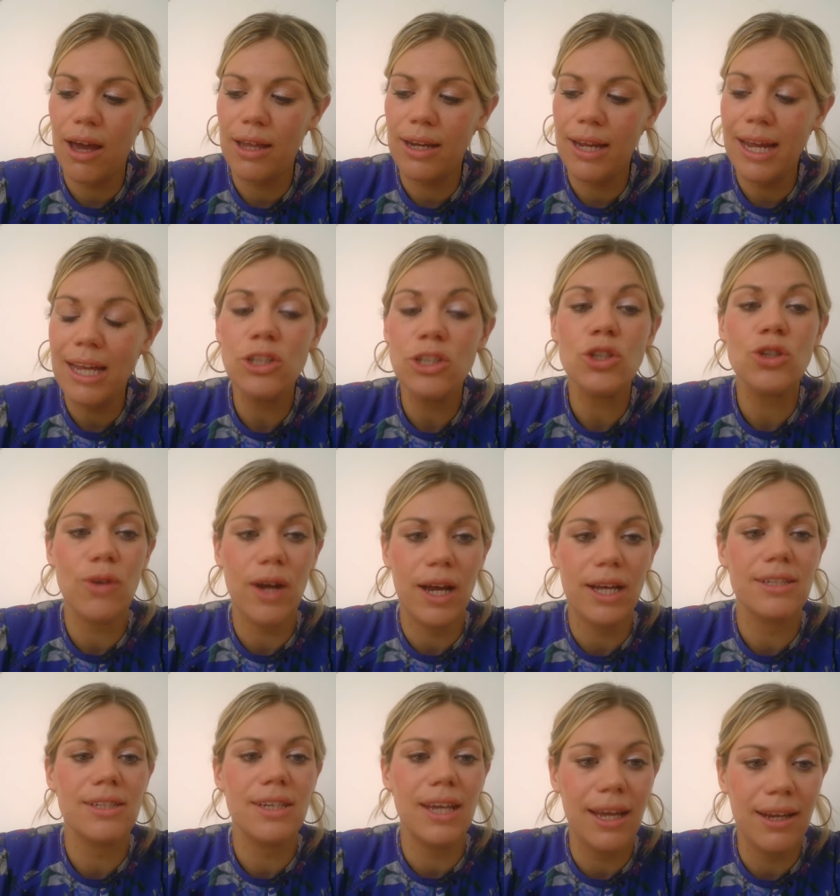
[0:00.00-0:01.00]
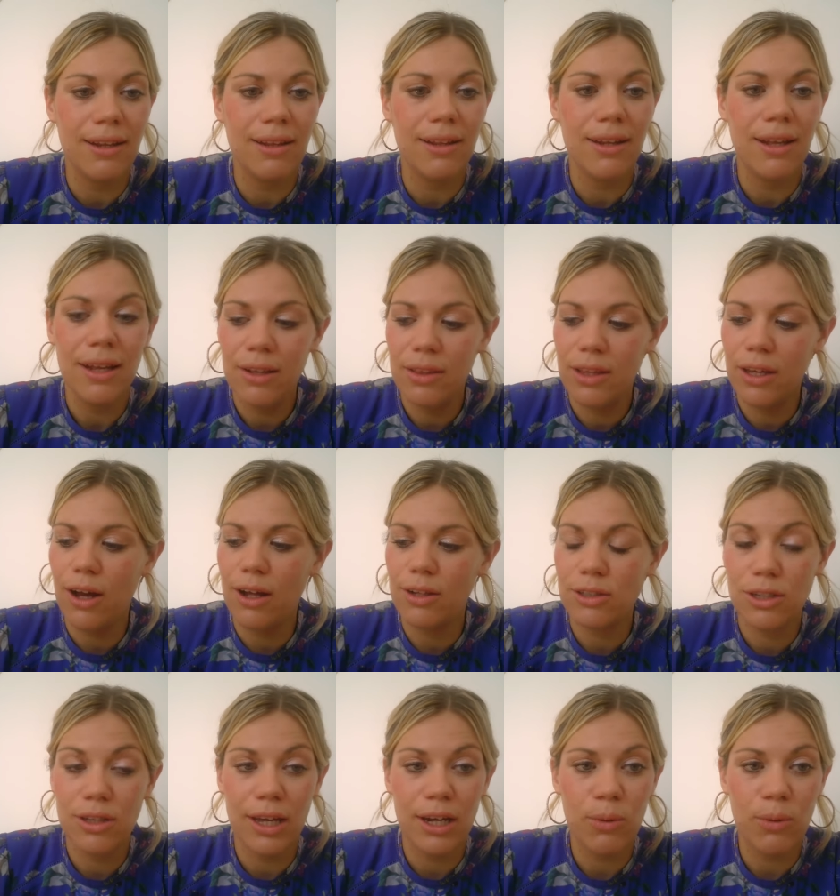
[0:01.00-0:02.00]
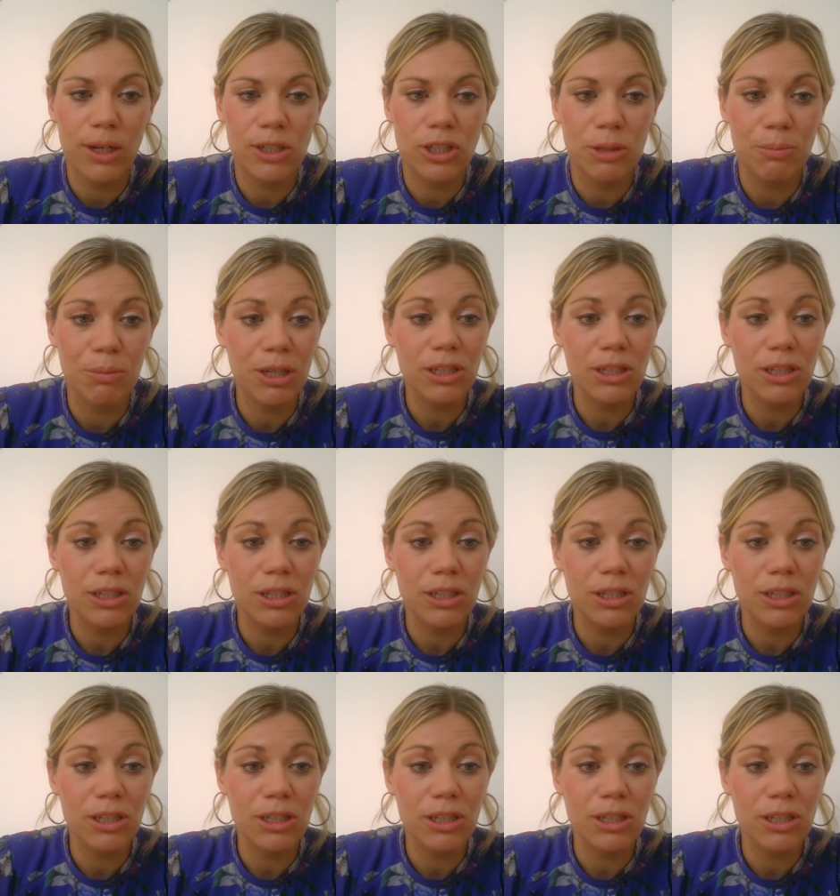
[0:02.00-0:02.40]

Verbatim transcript: an interest in the answer to that question,